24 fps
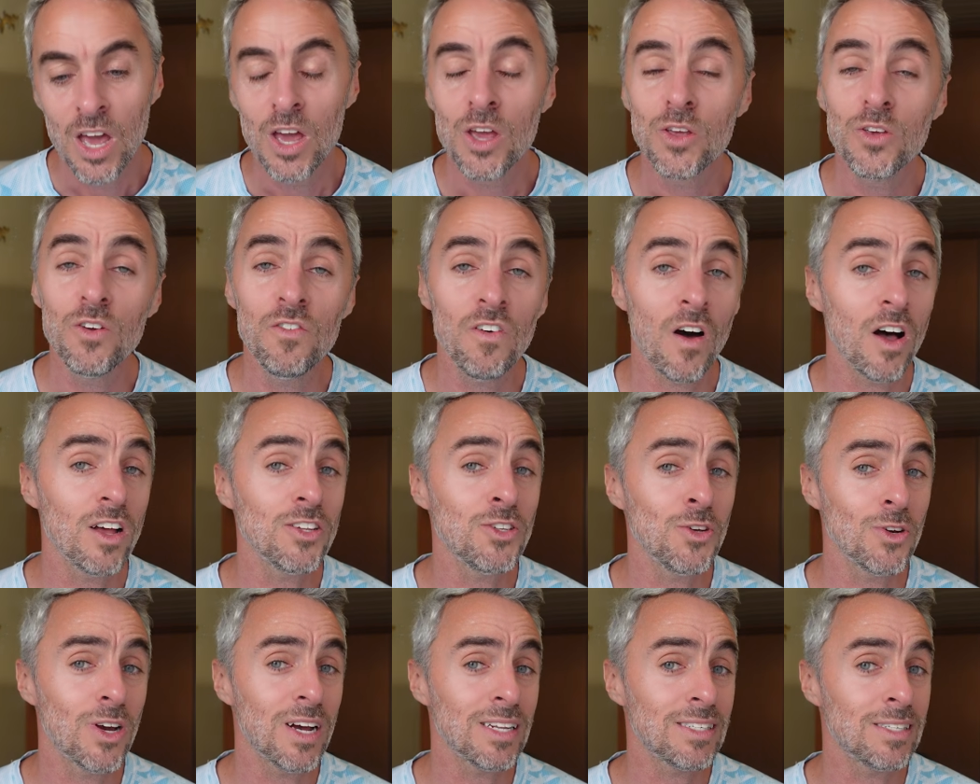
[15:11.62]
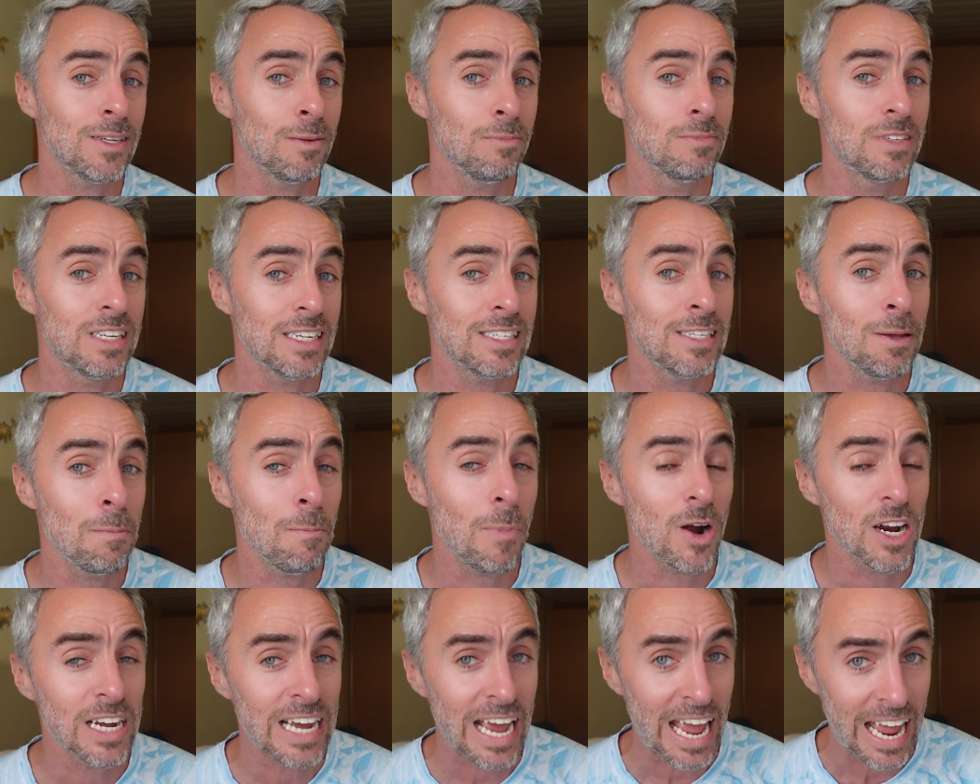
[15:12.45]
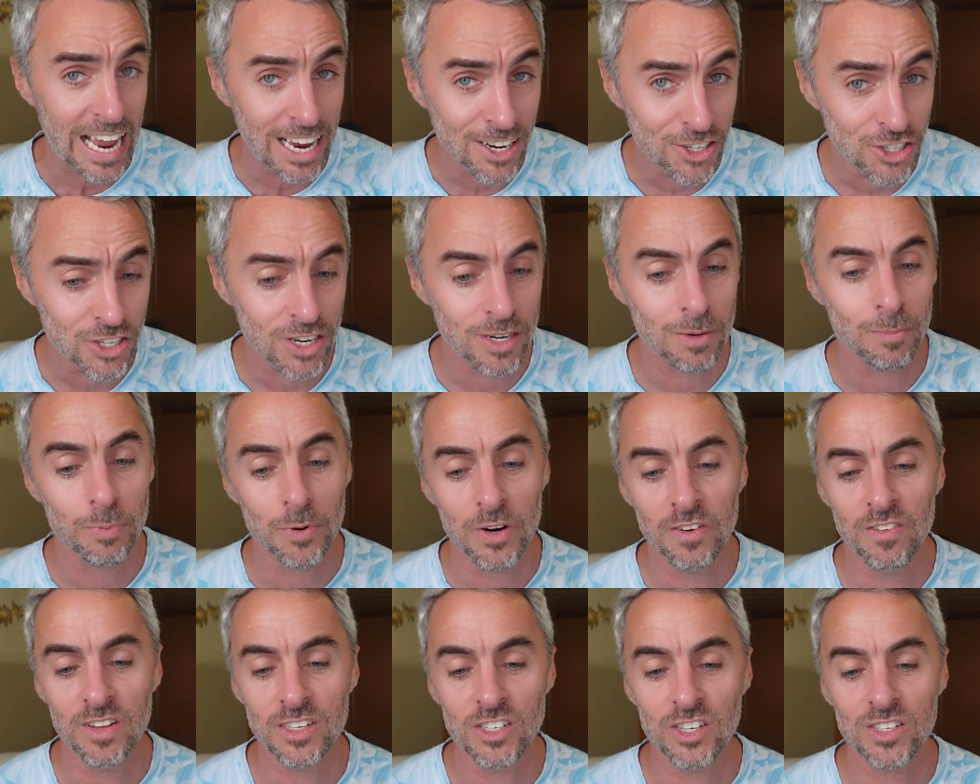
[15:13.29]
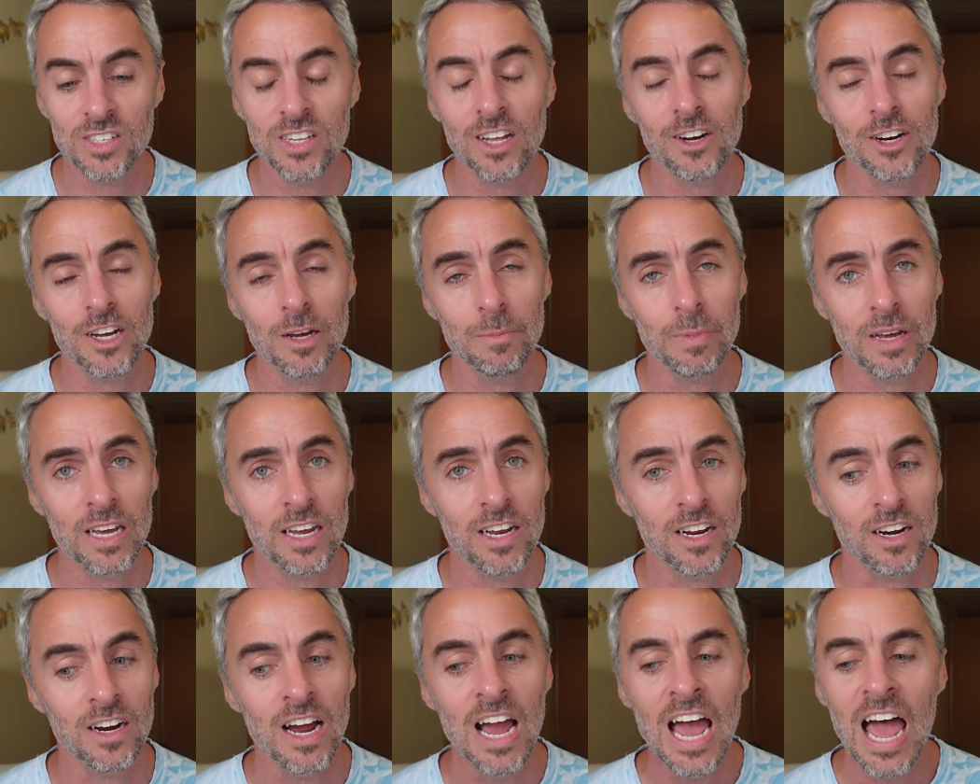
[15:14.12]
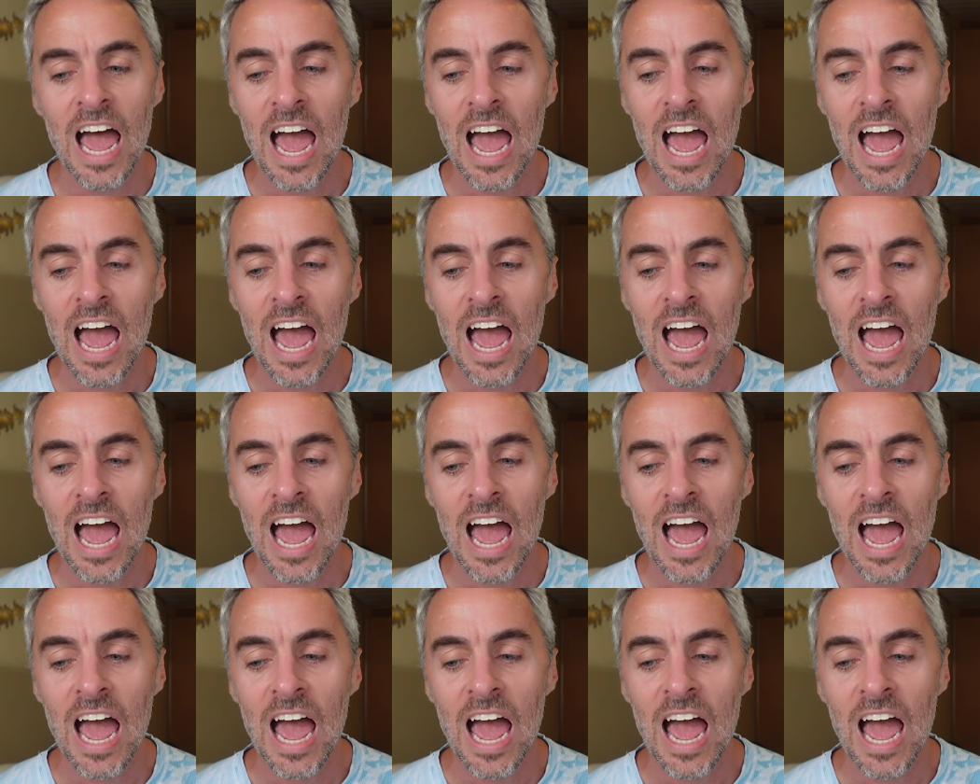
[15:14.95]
You've also got some disembarkation privileges that are going to be here.